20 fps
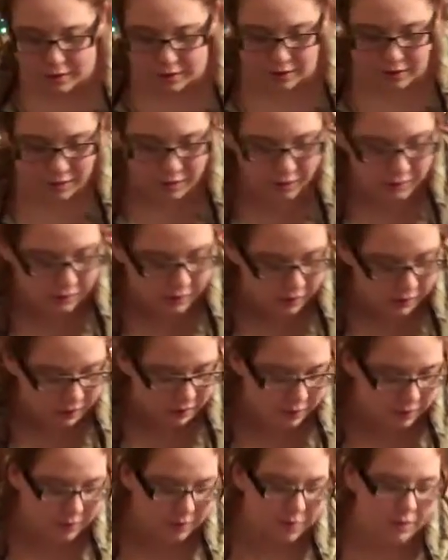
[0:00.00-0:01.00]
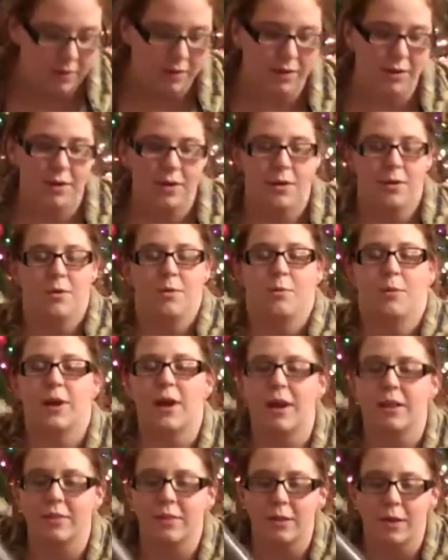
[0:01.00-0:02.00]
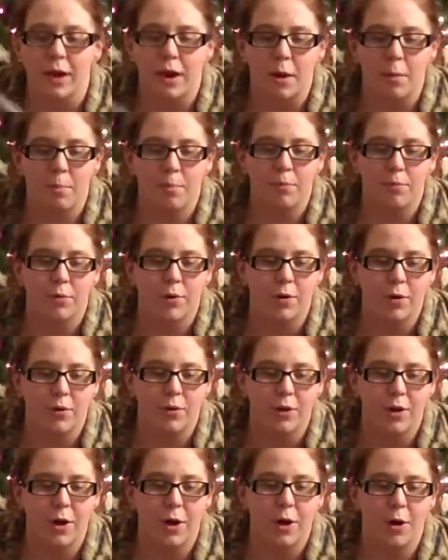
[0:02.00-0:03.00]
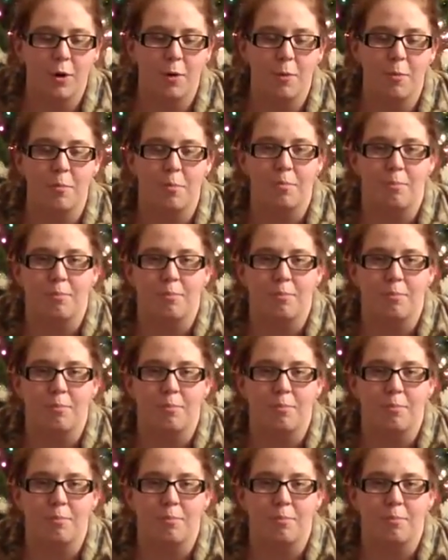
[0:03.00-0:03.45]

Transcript: Let's see. We got the Proto